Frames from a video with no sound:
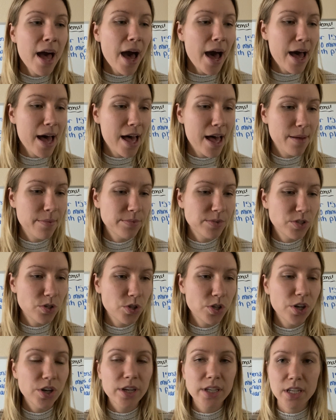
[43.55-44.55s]
So
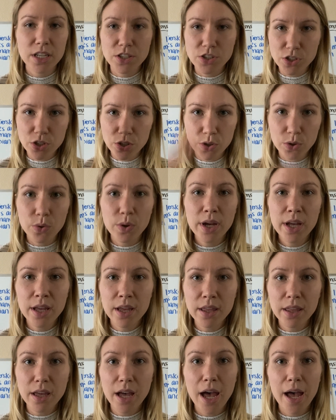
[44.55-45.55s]
you're going
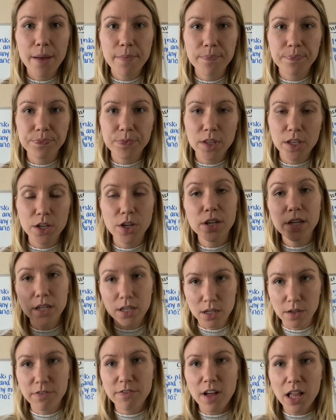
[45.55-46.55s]

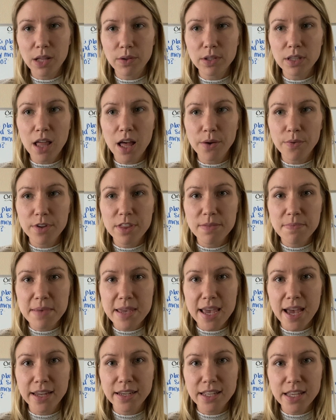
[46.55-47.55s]
to follow along with
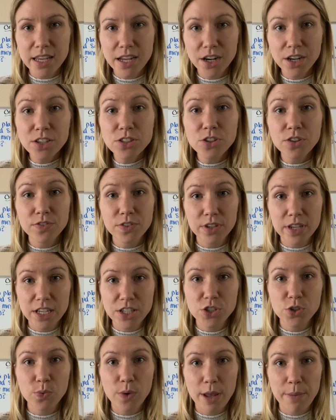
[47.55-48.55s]
me on here. So if you'll get
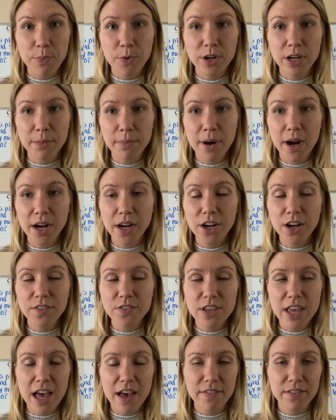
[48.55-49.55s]
your whiteboard and marker if
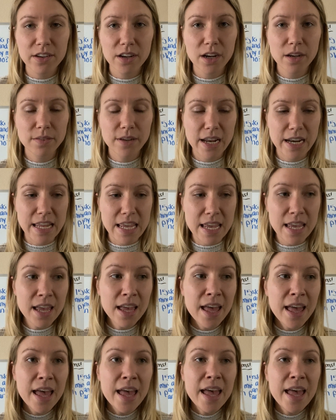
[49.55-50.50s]
you haven't already.